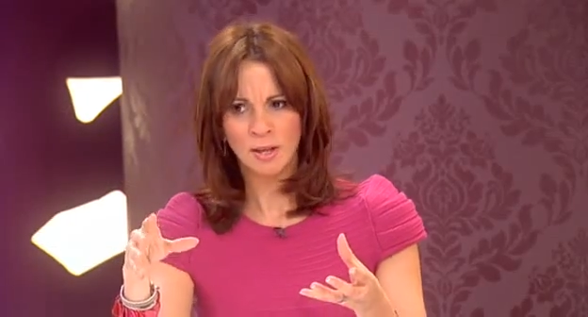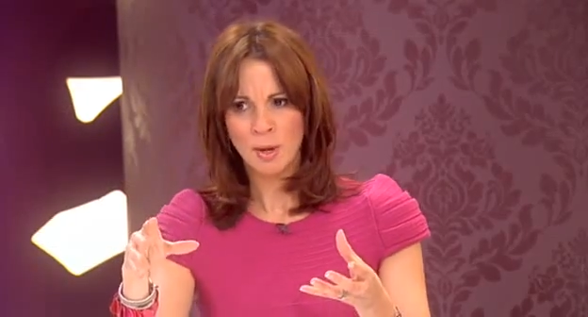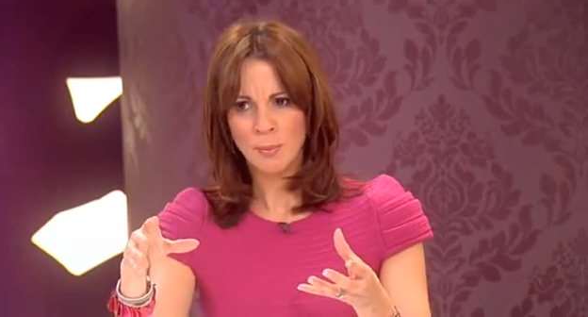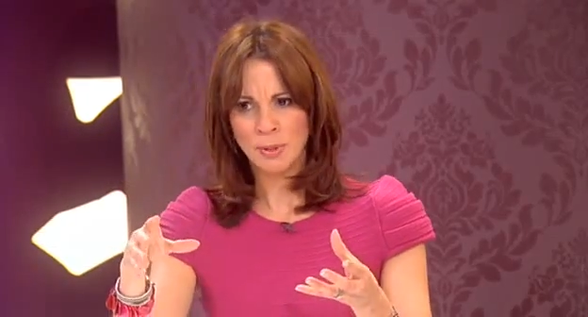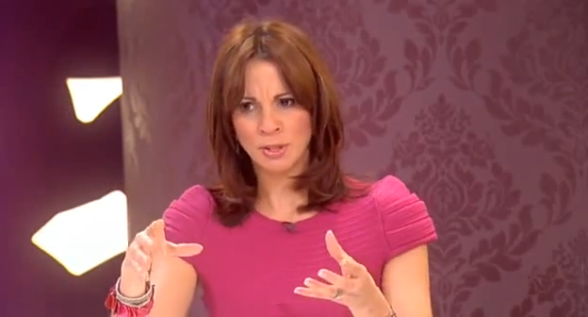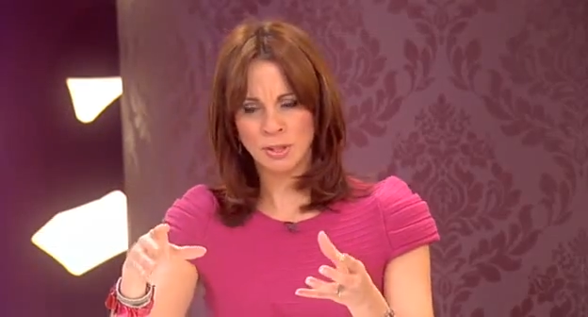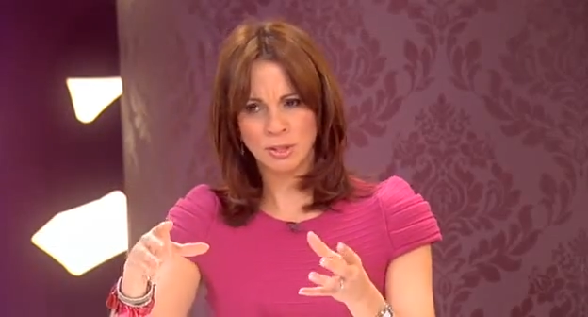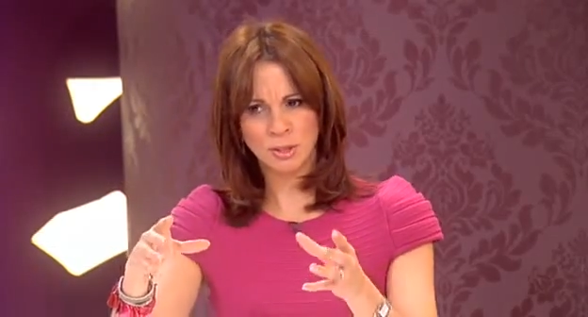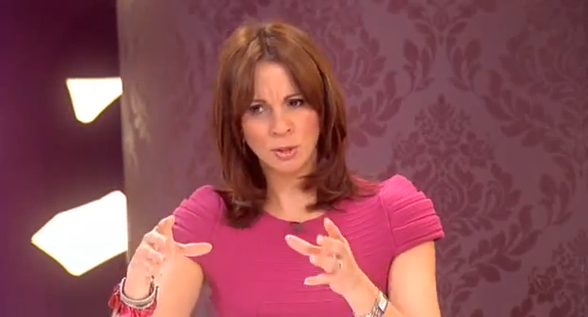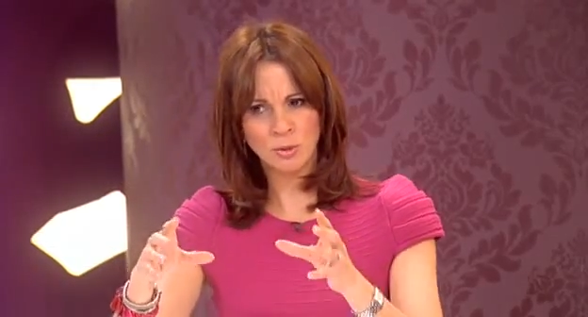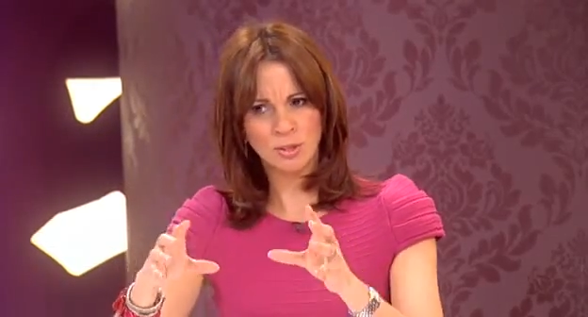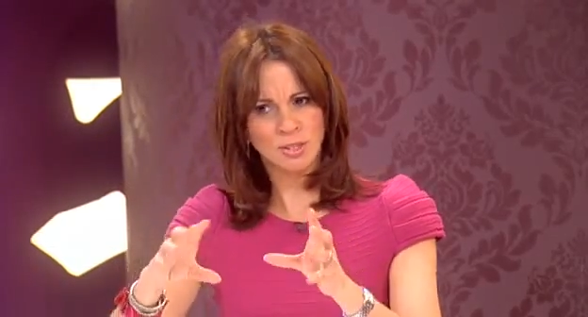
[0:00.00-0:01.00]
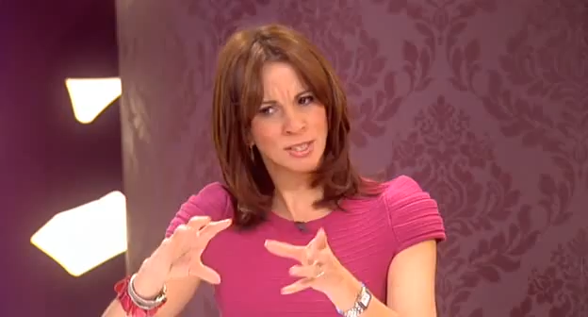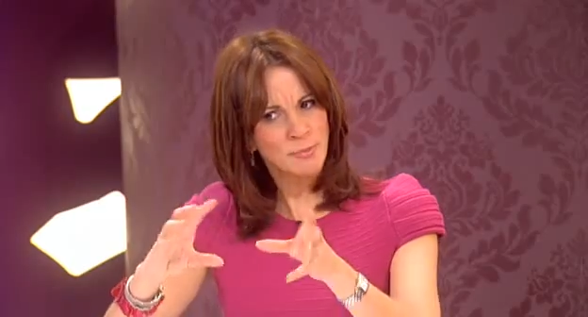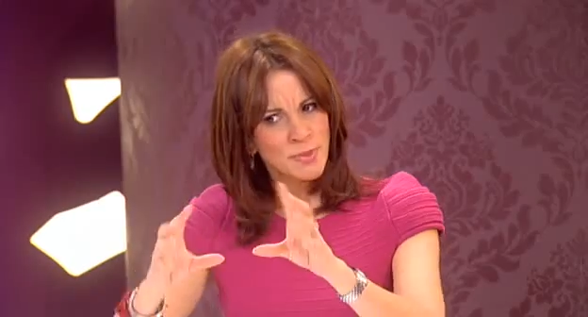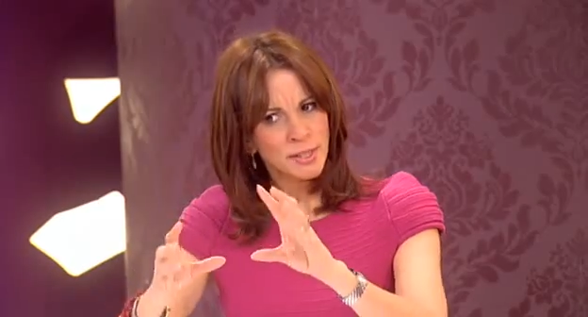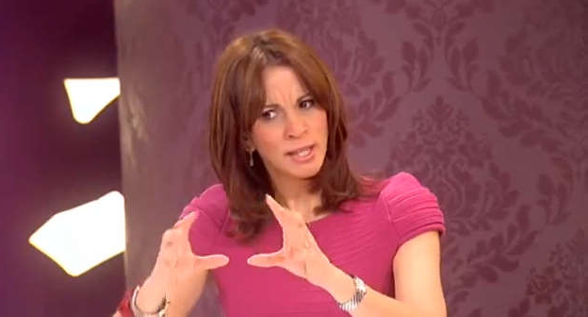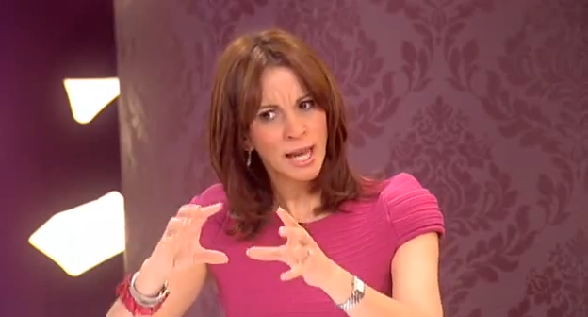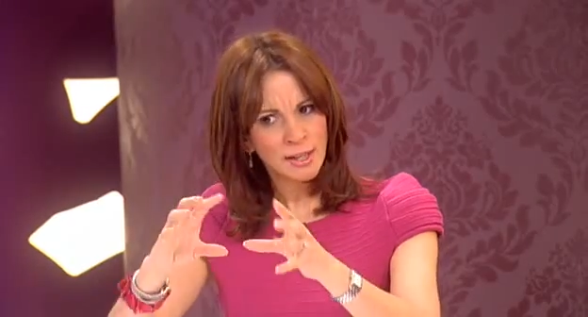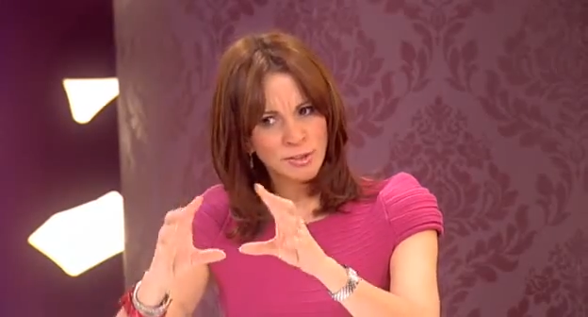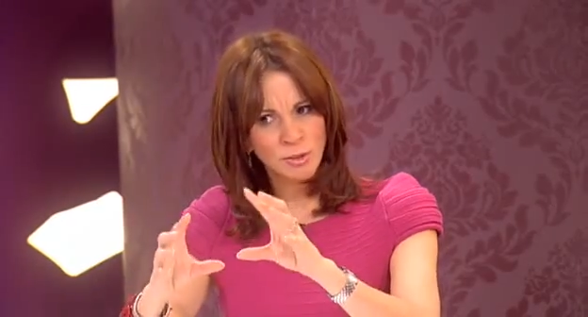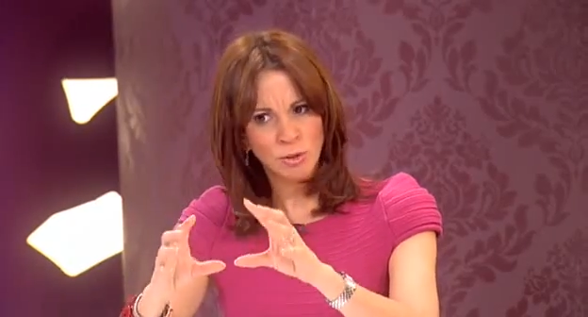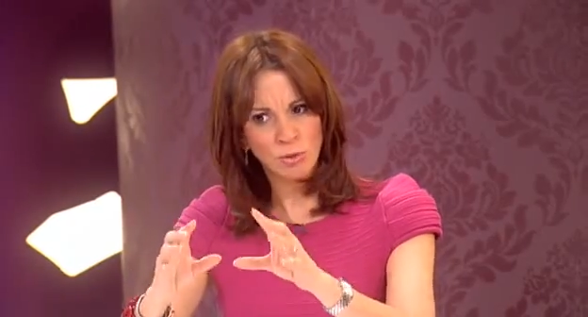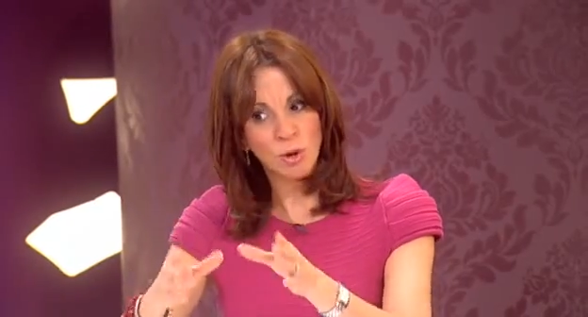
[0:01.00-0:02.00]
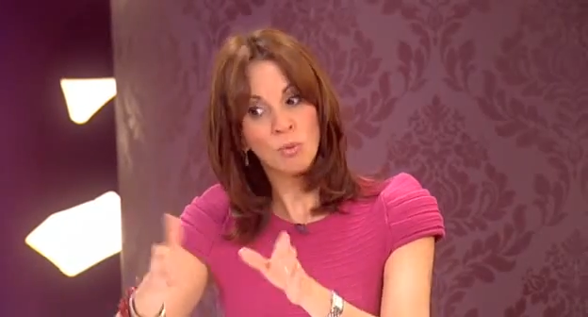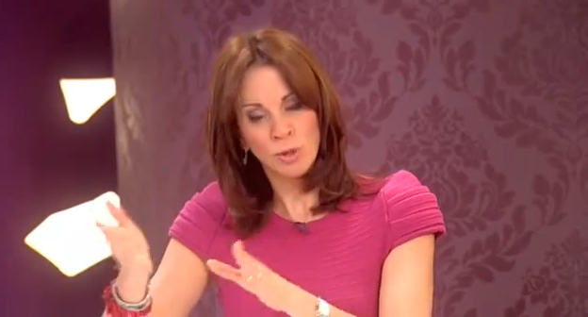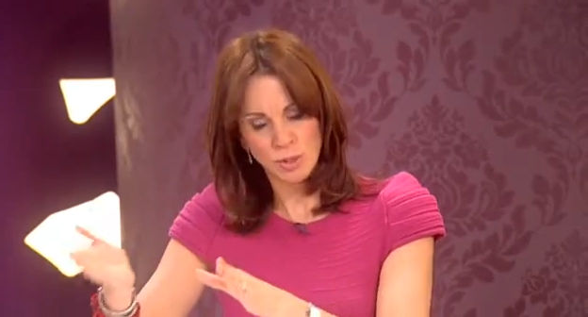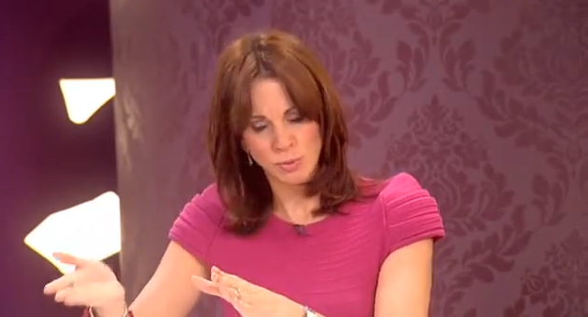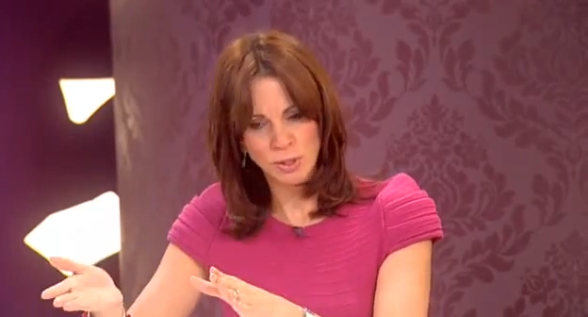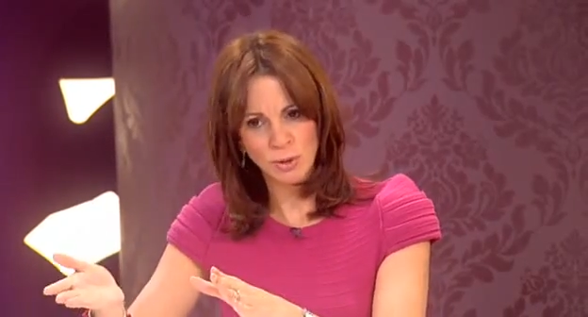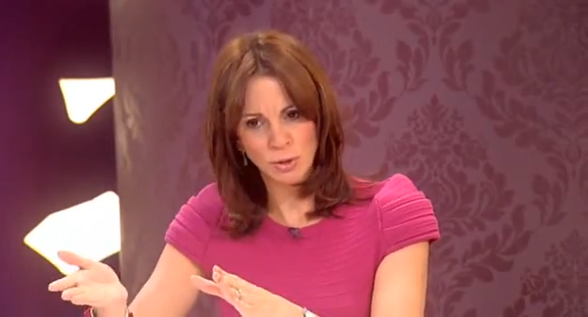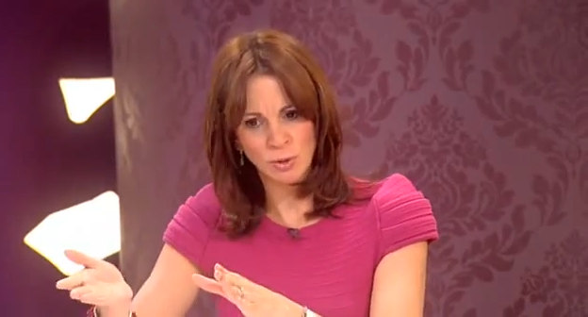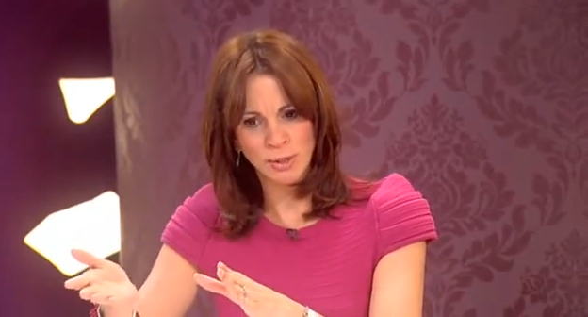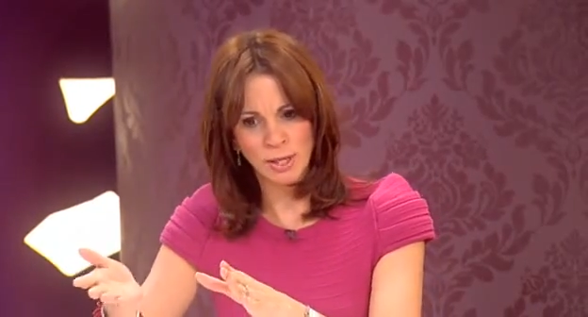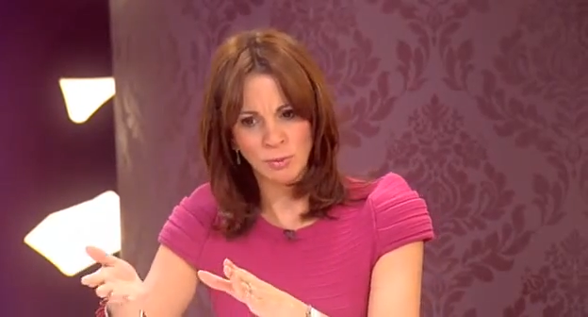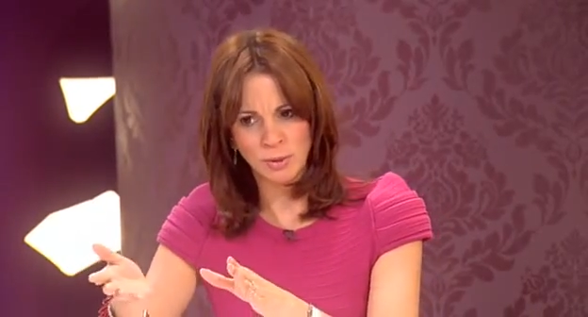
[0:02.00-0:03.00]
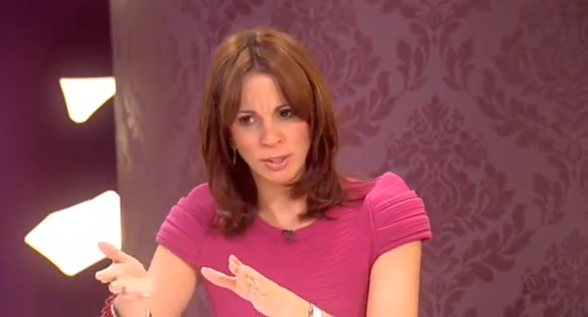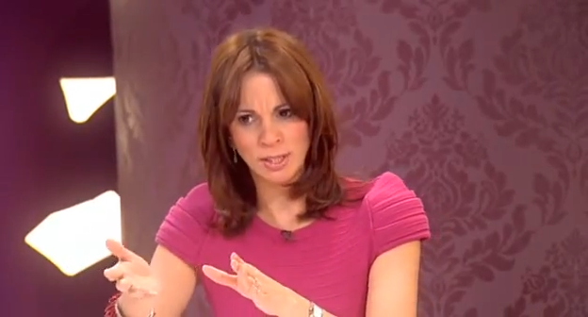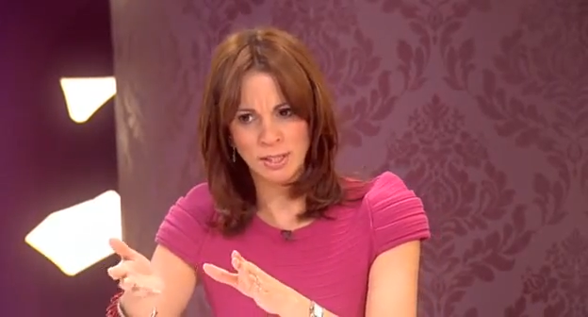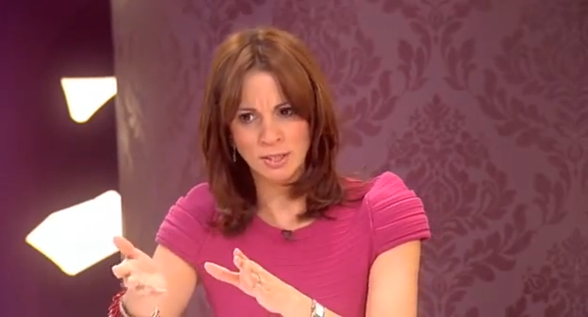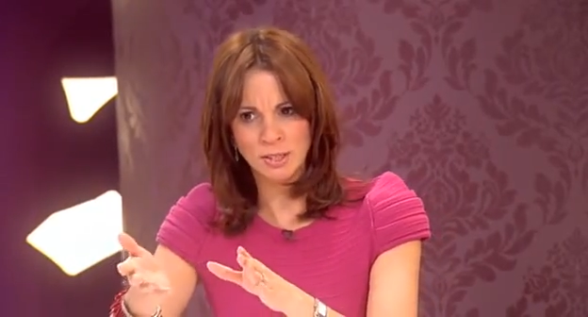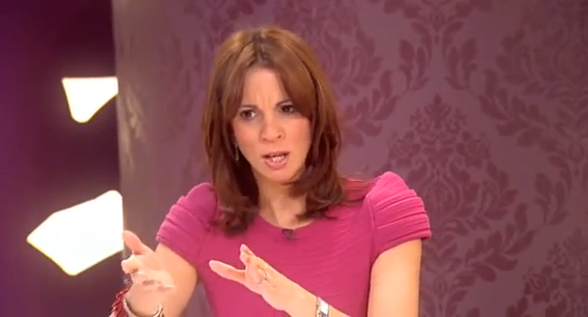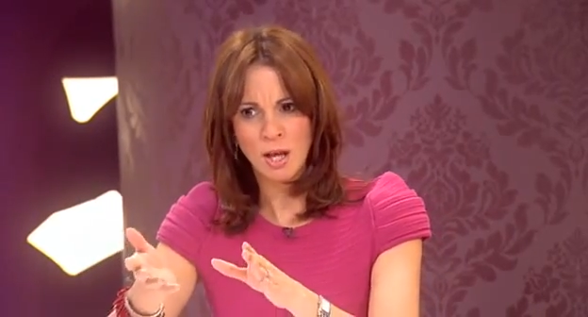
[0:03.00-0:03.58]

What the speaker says: but as soon as something has gone wrong, which we don't know yet what it is,